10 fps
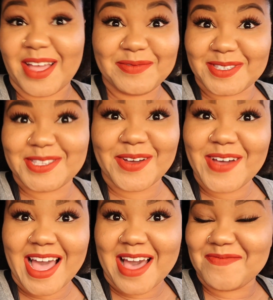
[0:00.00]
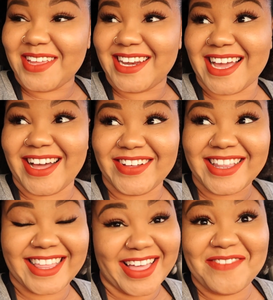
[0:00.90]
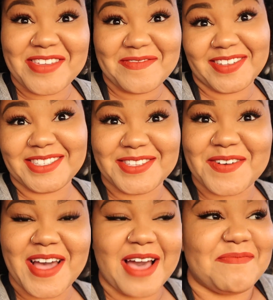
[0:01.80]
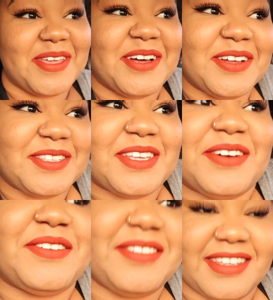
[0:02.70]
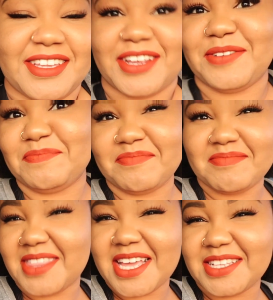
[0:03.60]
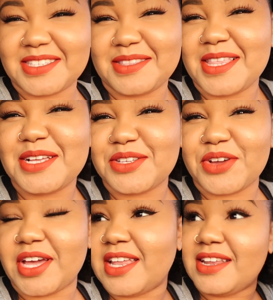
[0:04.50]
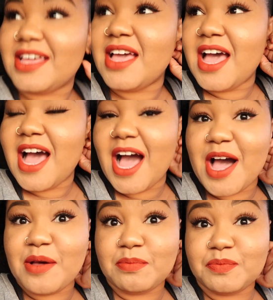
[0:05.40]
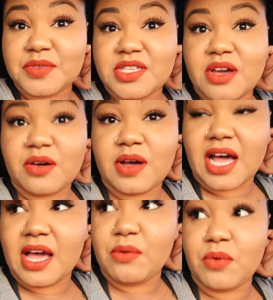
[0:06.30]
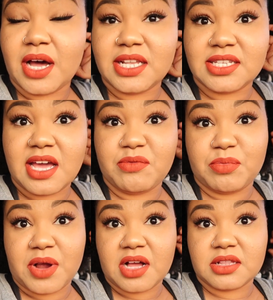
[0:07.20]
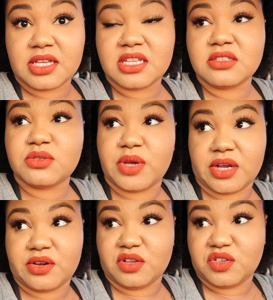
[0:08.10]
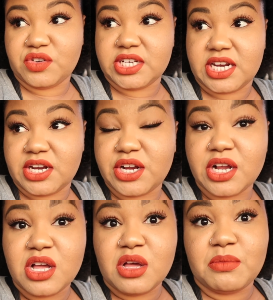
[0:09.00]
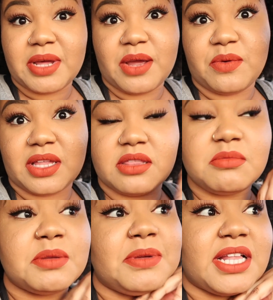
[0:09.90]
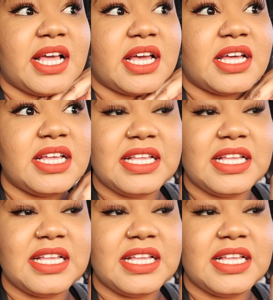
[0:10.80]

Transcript: I'm so happy now. Like, that made me so happy. Also, you know, things are good. So I want to have broccoli and soy curls for dinner, but I want them to be like